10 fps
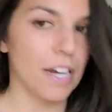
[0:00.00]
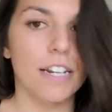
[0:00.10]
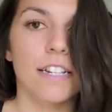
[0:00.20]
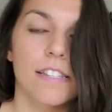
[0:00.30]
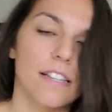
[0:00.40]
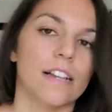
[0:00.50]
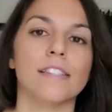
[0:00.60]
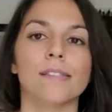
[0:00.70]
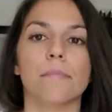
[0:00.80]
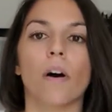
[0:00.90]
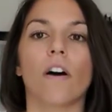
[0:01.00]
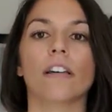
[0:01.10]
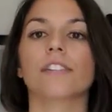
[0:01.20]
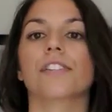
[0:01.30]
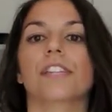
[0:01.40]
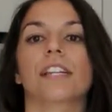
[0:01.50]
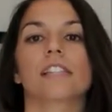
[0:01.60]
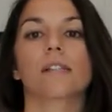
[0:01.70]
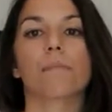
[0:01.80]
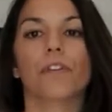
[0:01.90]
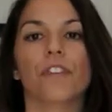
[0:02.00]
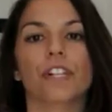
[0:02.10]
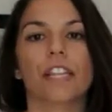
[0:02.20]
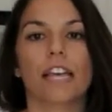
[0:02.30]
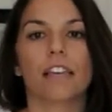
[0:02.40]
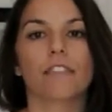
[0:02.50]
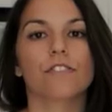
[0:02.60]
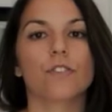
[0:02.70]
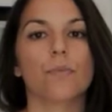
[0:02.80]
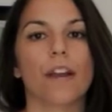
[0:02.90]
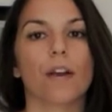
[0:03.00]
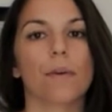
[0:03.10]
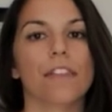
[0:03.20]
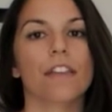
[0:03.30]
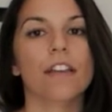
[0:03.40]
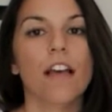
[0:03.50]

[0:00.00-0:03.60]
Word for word: got it in a size small. I just think it's the perfect length to wear with